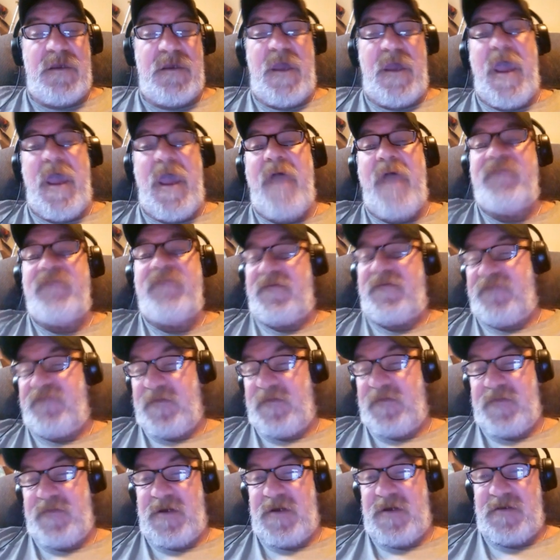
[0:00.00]
after
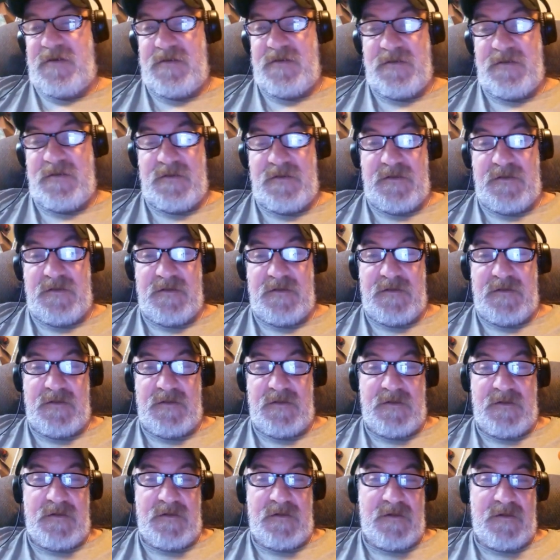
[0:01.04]
football?
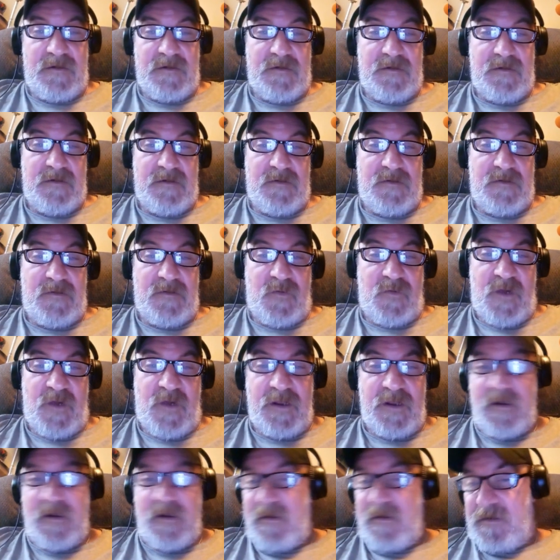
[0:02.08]

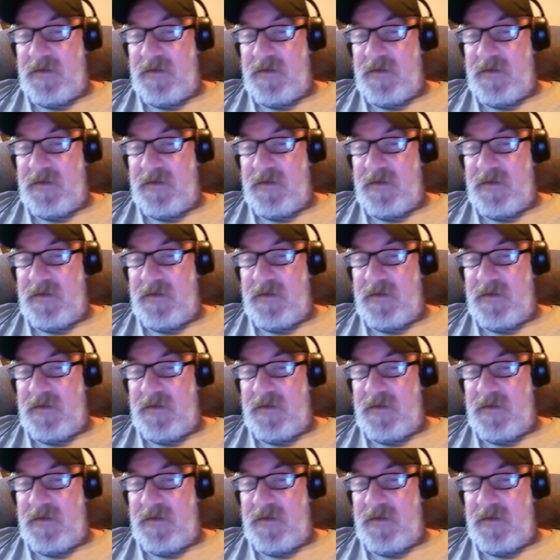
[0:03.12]
What